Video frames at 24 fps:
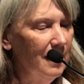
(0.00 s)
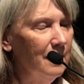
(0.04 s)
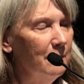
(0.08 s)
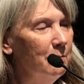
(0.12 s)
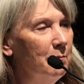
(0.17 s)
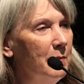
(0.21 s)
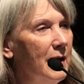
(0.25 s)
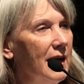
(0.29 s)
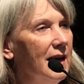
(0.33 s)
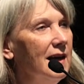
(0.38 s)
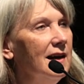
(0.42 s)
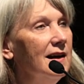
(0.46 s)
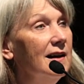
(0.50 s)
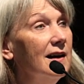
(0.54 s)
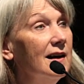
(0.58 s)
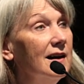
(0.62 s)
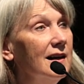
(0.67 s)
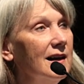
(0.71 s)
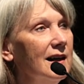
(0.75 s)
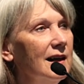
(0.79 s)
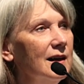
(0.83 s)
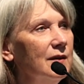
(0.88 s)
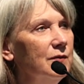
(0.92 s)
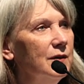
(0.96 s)
May I
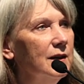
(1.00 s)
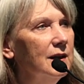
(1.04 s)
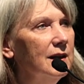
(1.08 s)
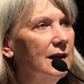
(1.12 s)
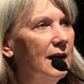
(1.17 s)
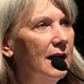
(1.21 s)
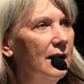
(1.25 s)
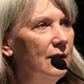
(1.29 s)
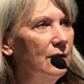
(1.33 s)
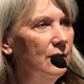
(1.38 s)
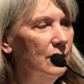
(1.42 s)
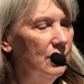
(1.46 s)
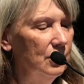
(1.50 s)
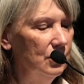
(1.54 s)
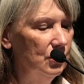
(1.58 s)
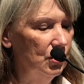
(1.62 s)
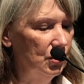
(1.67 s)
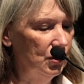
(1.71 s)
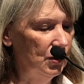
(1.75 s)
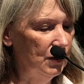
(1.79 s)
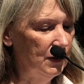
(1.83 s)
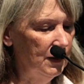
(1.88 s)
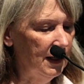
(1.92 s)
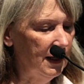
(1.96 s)
have the
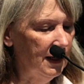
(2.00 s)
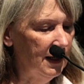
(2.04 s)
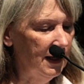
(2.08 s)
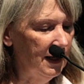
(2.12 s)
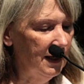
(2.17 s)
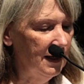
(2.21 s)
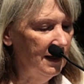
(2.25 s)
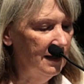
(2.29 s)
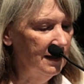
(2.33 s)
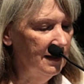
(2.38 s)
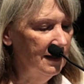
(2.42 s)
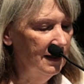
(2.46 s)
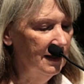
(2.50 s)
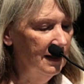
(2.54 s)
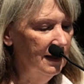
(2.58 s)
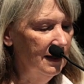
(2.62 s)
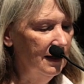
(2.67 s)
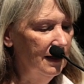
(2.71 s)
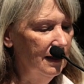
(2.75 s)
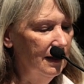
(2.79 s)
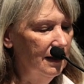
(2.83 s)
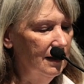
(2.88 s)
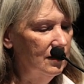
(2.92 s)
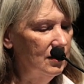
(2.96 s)
courage today
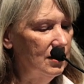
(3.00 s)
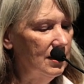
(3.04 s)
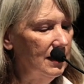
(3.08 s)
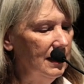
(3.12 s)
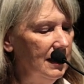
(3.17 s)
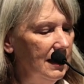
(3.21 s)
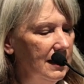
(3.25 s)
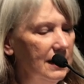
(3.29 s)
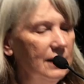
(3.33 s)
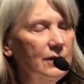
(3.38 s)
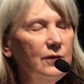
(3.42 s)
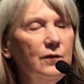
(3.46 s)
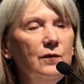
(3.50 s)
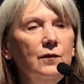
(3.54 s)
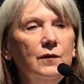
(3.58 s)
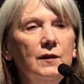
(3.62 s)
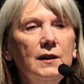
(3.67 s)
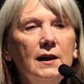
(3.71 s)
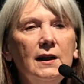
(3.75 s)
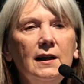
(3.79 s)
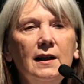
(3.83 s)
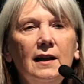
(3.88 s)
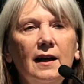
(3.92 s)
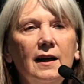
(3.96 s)
to live
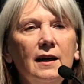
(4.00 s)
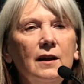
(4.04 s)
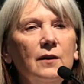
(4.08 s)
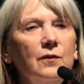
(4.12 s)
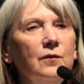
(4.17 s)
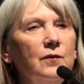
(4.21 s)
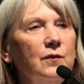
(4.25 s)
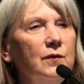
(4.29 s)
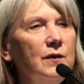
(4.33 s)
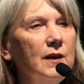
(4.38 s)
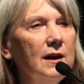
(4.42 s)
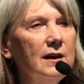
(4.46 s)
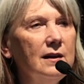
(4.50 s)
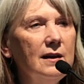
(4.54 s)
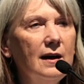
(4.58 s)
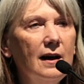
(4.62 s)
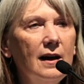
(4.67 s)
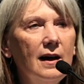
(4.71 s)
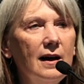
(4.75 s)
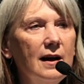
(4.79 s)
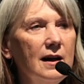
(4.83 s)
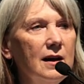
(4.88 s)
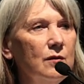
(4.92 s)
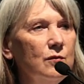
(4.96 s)
the life that
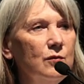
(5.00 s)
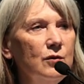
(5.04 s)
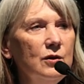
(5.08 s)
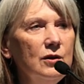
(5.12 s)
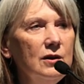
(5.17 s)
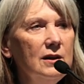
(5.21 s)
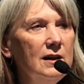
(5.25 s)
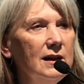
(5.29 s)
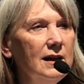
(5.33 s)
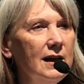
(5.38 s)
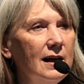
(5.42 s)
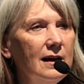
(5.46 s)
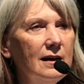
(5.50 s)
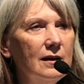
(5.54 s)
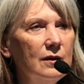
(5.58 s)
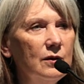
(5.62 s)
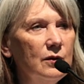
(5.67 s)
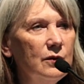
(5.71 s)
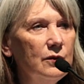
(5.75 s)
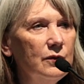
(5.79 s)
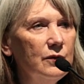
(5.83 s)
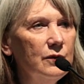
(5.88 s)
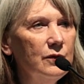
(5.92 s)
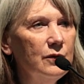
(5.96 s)
I would
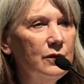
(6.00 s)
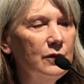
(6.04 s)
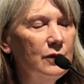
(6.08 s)
love,